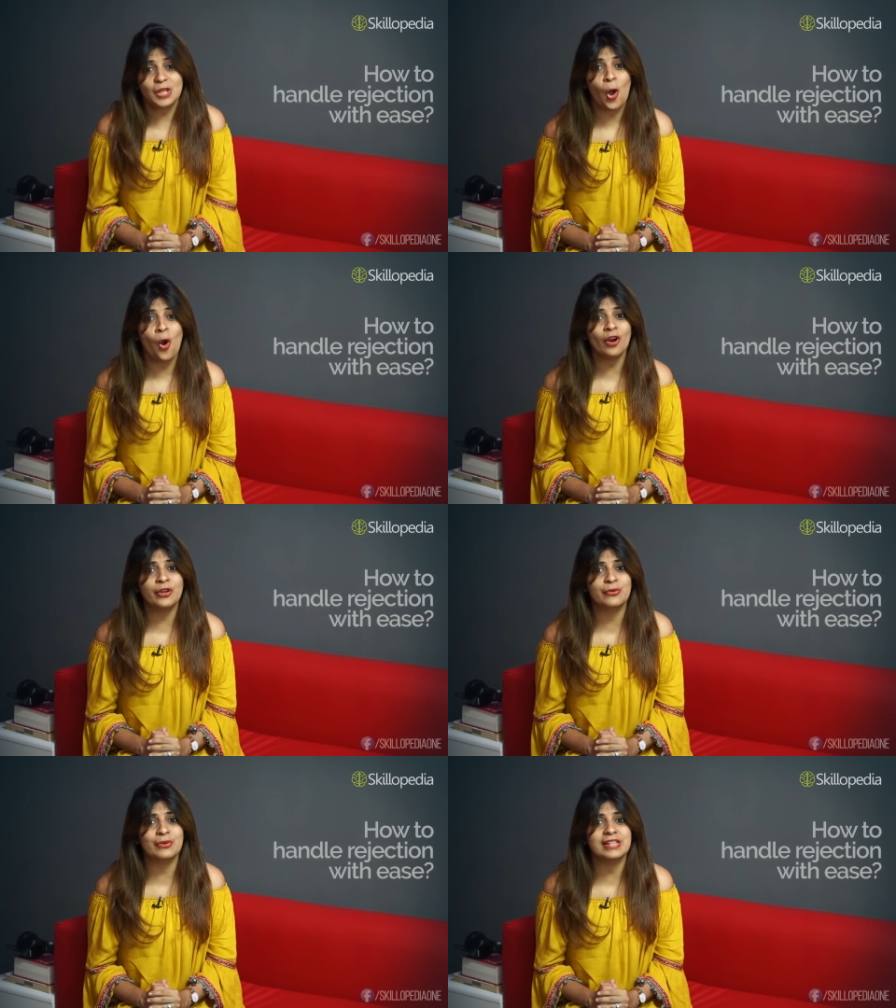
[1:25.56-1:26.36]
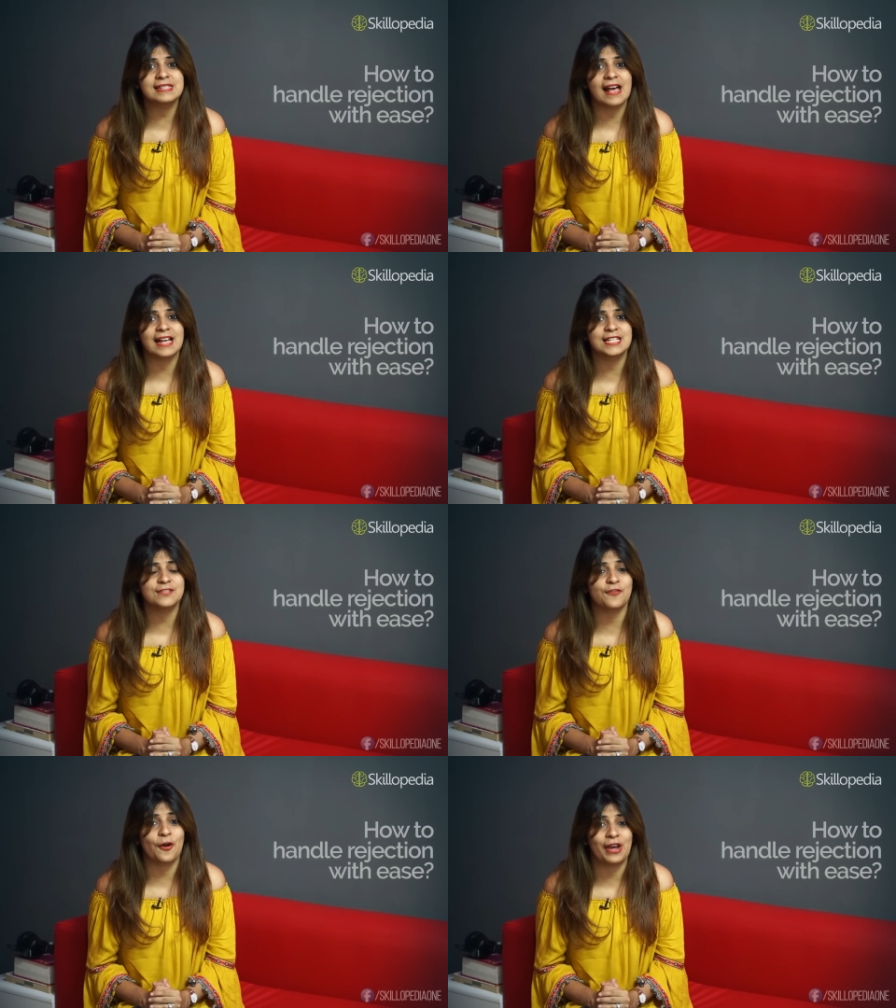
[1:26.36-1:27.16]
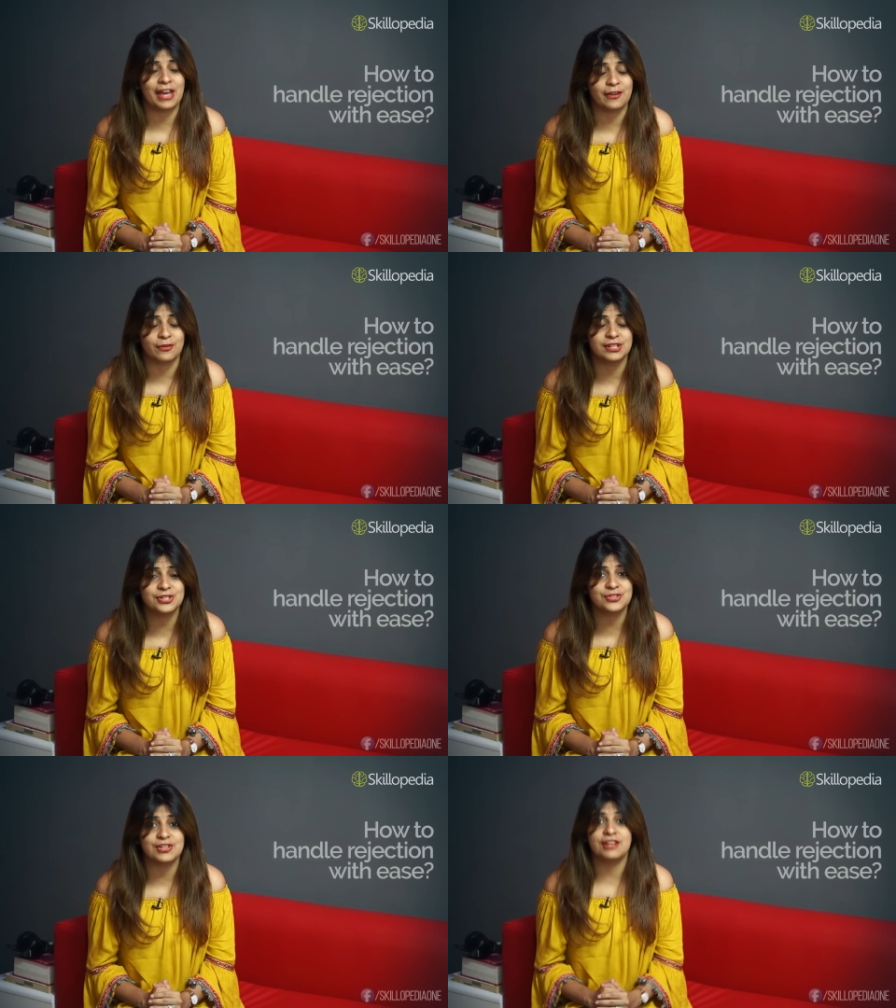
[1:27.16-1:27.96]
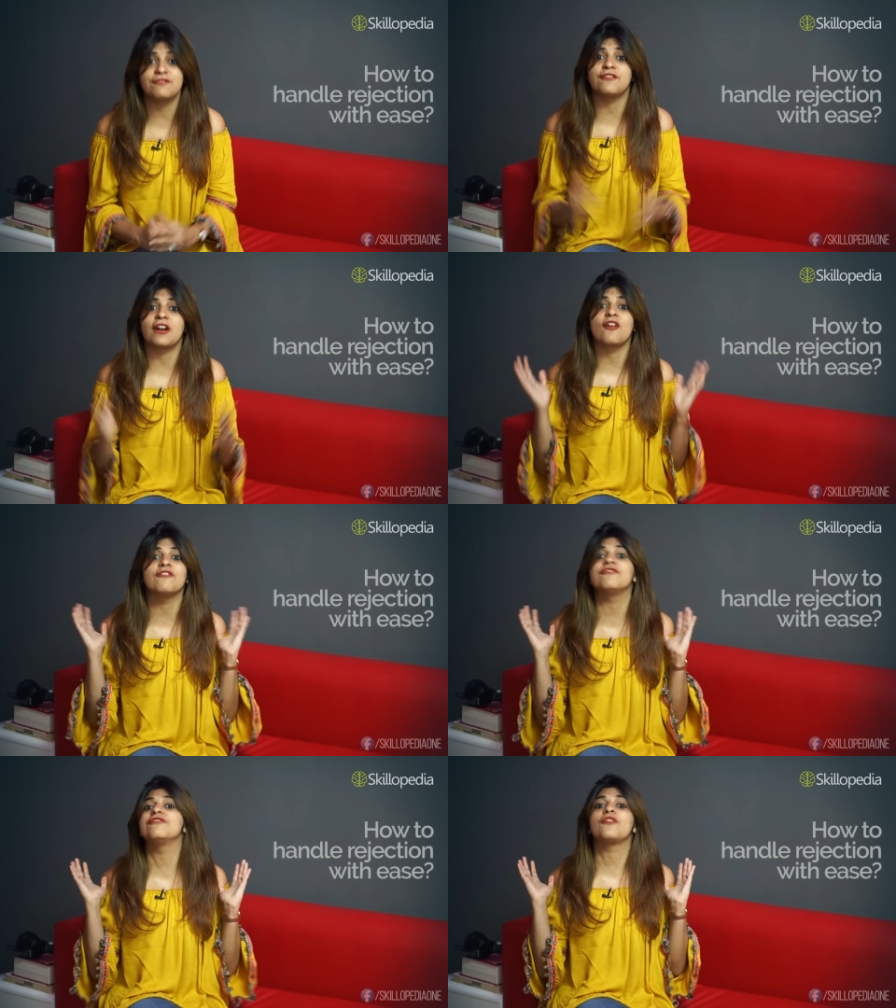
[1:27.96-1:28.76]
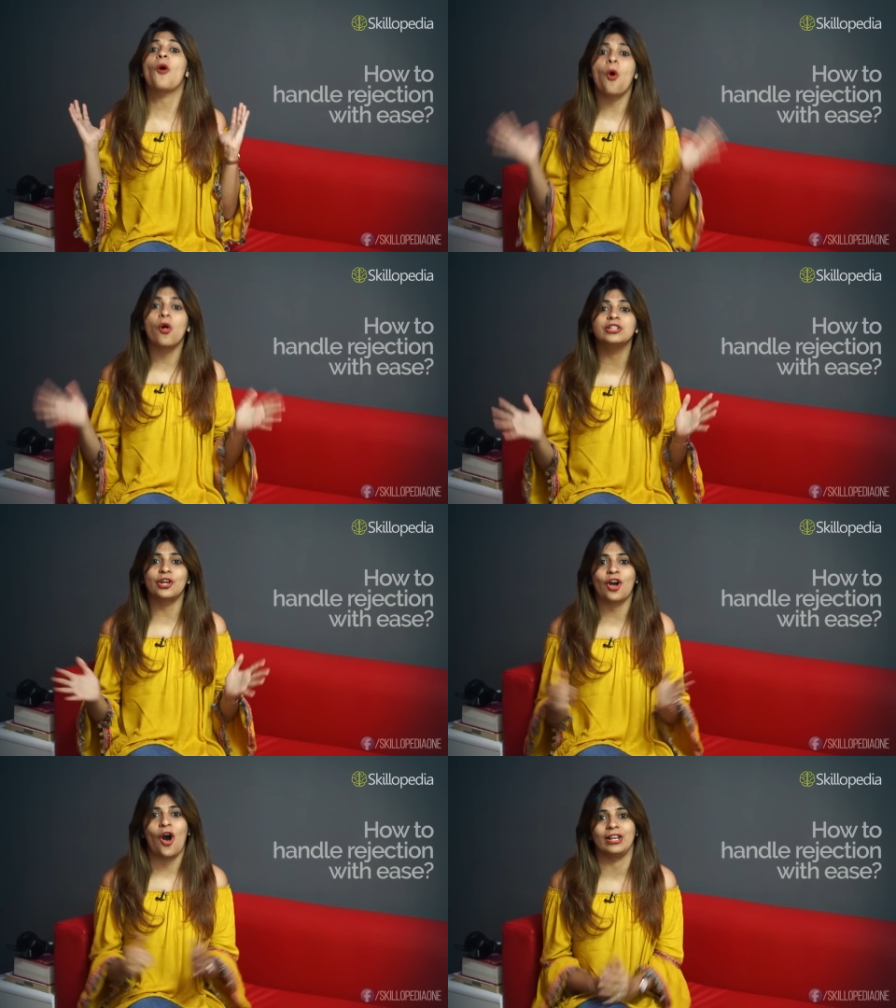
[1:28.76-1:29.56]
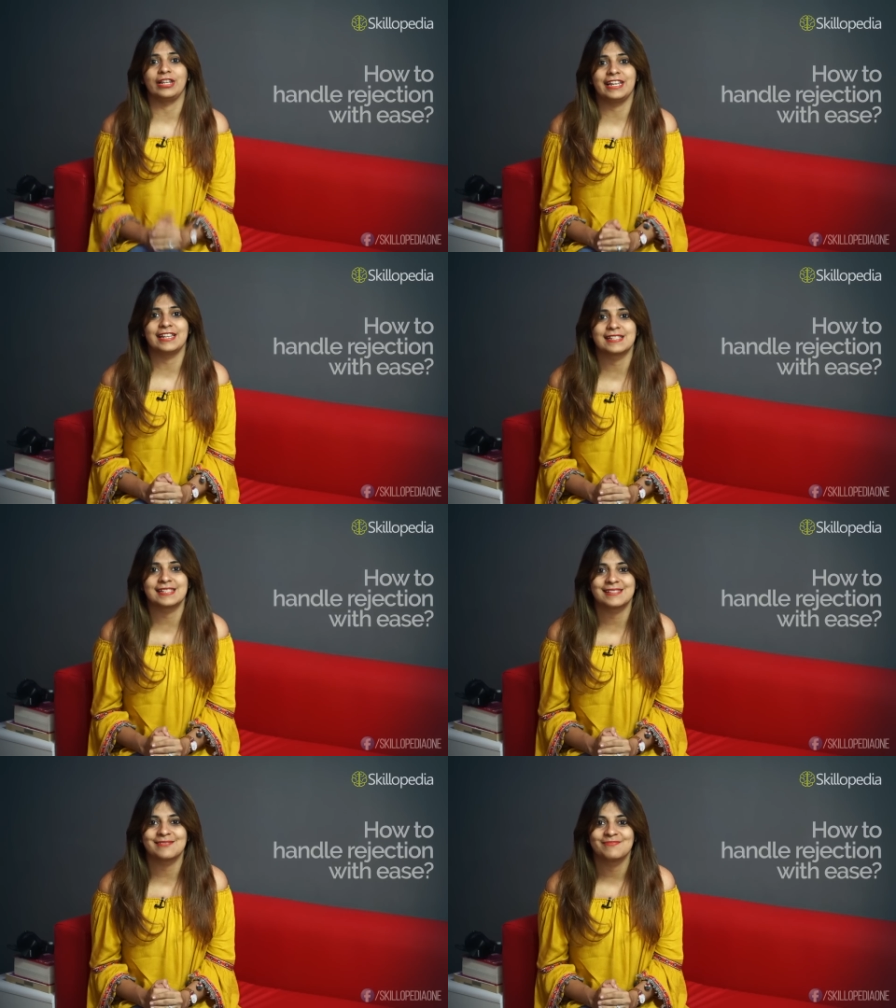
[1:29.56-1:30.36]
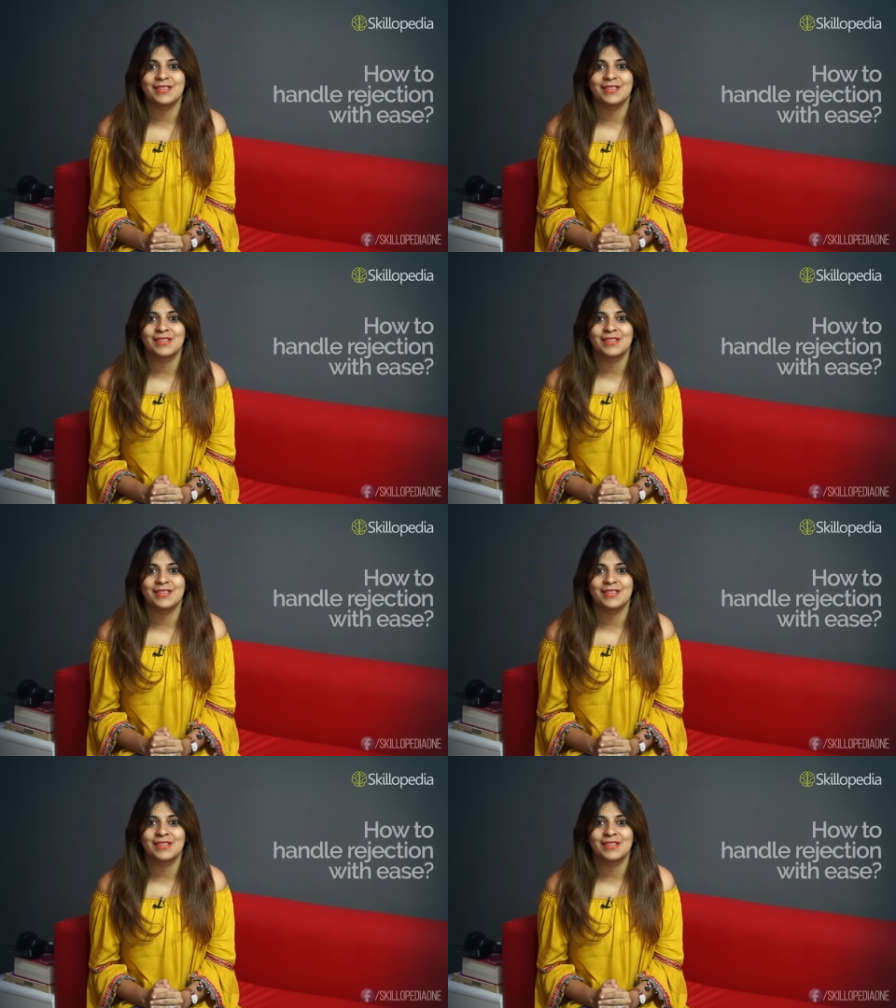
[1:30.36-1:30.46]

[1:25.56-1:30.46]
or criticized for errors in front of all your colleagues.